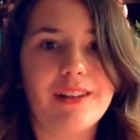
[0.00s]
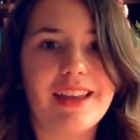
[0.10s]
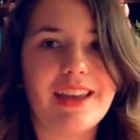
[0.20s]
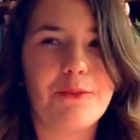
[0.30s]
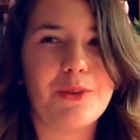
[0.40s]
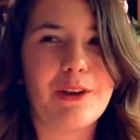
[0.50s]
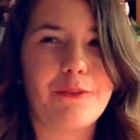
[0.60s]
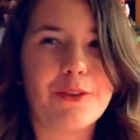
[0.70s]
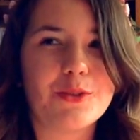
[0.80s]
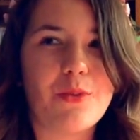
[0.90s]
Like, when I
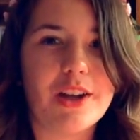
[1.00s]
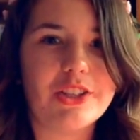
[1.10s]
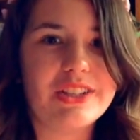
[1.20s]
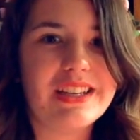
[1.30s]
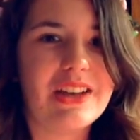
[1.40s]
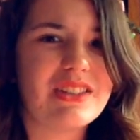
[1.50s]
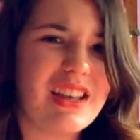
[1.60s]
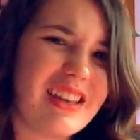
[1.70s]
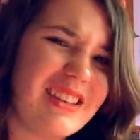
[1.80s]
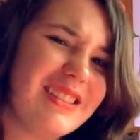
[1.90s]
first watched it, I was
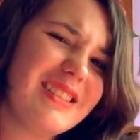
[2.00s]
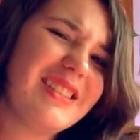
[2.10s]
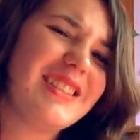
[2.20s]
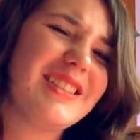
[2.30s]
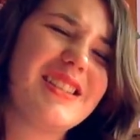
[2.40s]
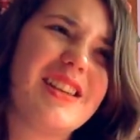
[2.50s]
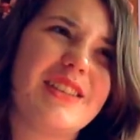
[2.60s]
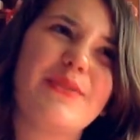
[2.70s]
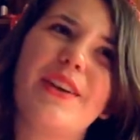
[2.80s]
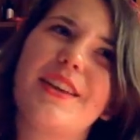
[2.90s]
like, this isn't
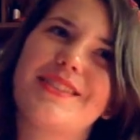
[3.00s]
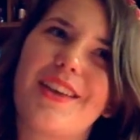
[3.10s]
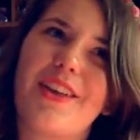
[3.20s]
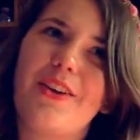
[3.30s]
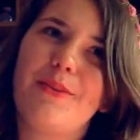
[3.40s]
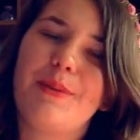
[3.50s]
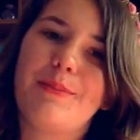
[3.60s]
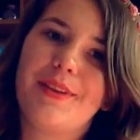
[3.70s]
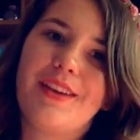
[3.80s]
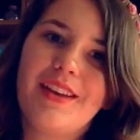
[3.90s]
as funny as I thought it would be, but